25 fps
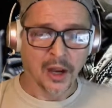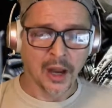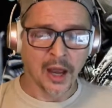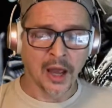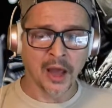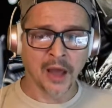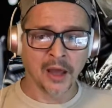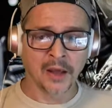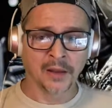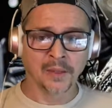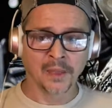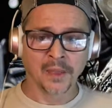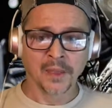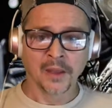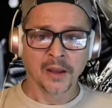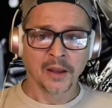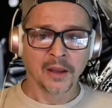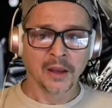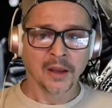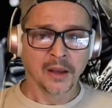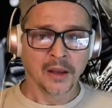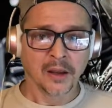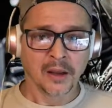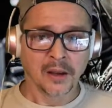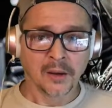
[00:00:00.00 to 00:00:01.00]
And
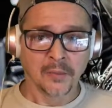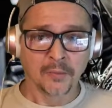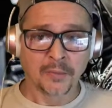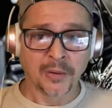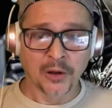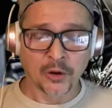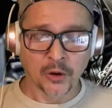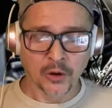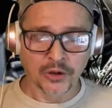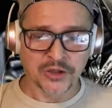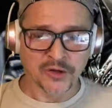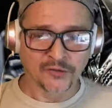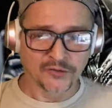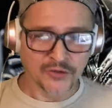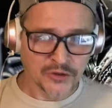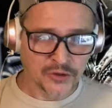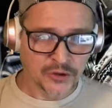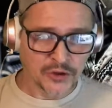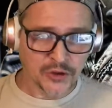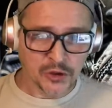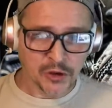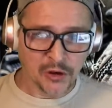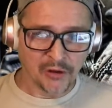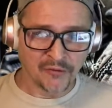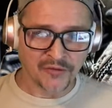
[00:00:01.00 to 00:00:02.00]
because if
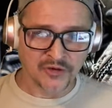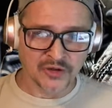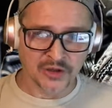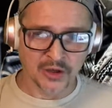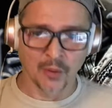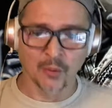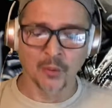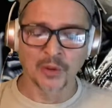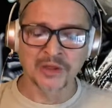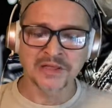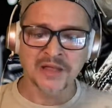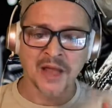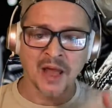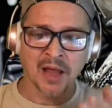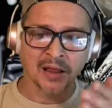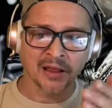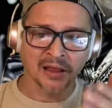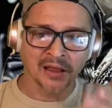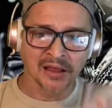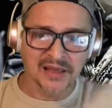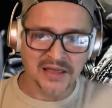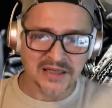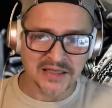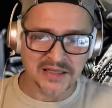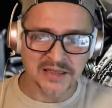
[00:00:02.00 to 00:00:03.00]
if someone's not
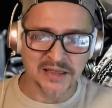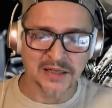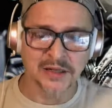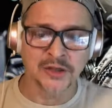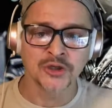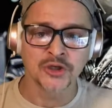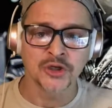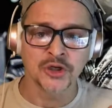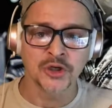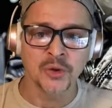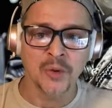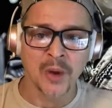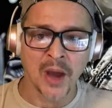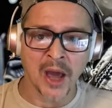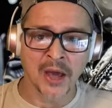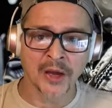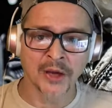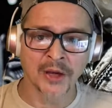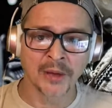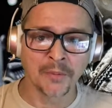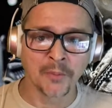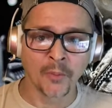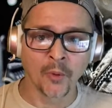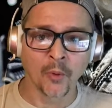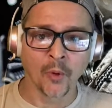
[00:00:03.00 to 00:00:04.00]
listening to you
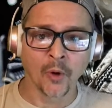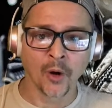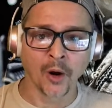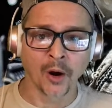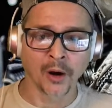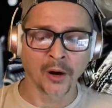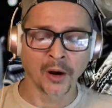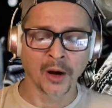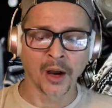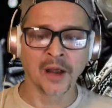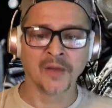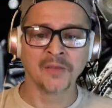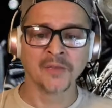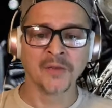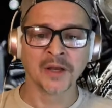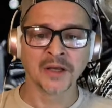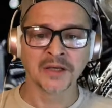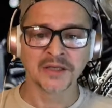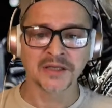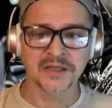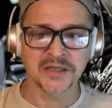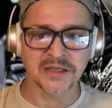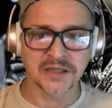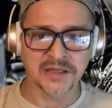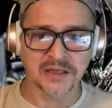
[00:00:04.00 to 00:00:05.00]
anymore and they're
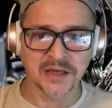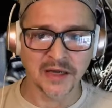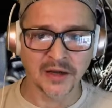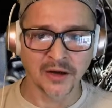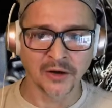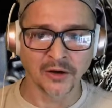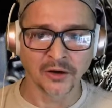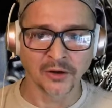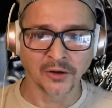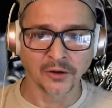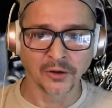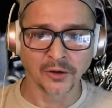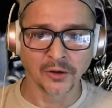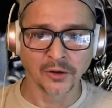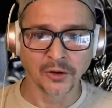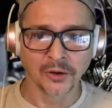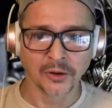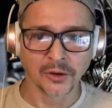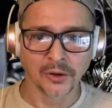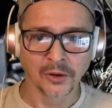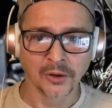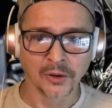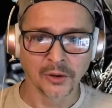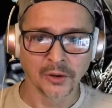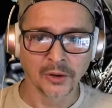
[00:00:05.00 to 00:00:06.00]
still
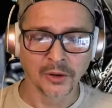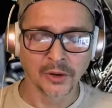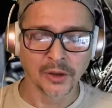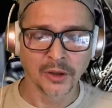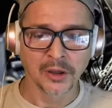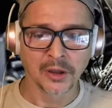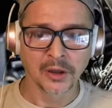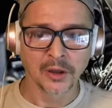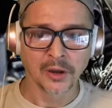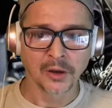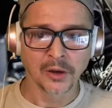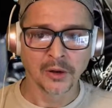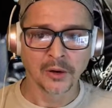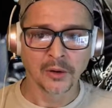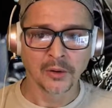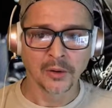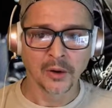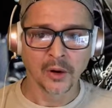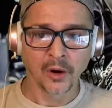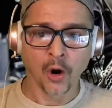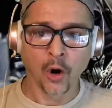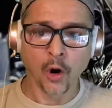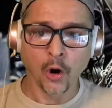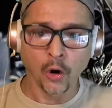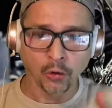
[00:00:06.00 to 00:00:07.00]

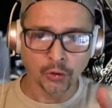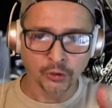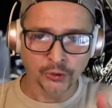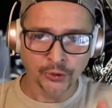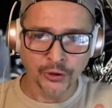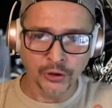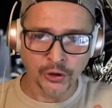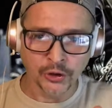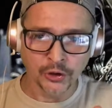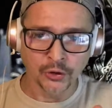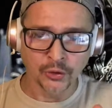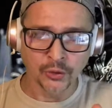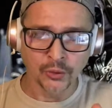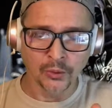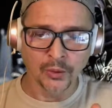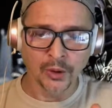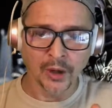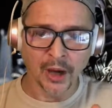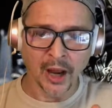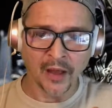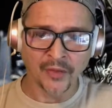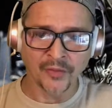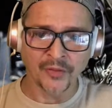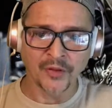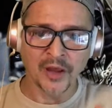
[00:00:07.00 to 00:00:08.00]
holding you
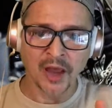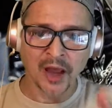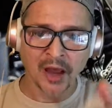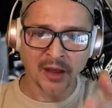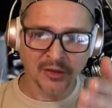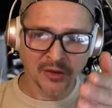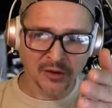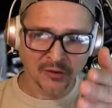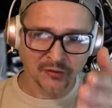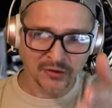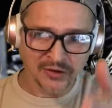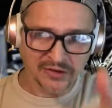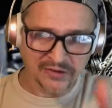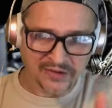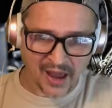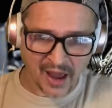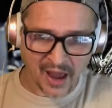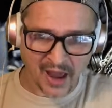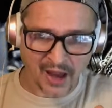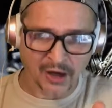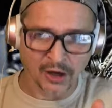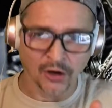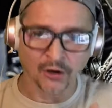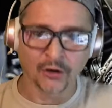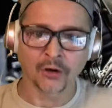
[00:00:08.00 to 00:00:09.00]
at the end of a
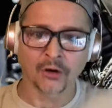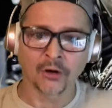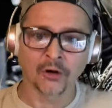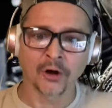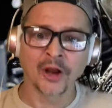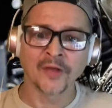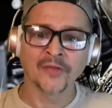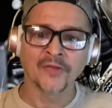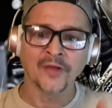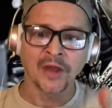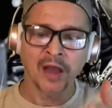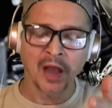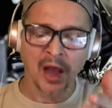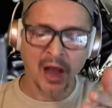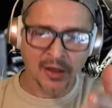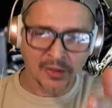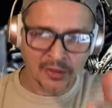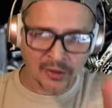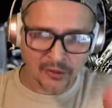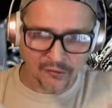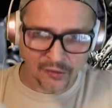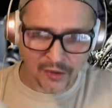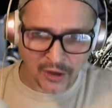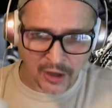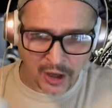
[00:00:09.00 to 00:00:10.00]
dagger or at the
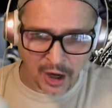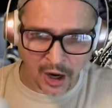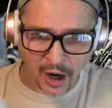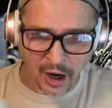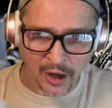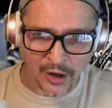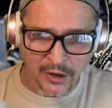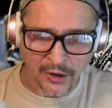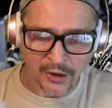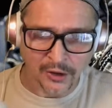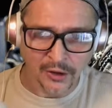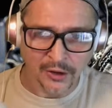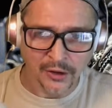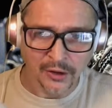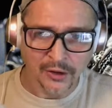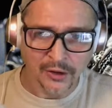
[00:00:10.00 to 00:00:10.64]
end of a gun,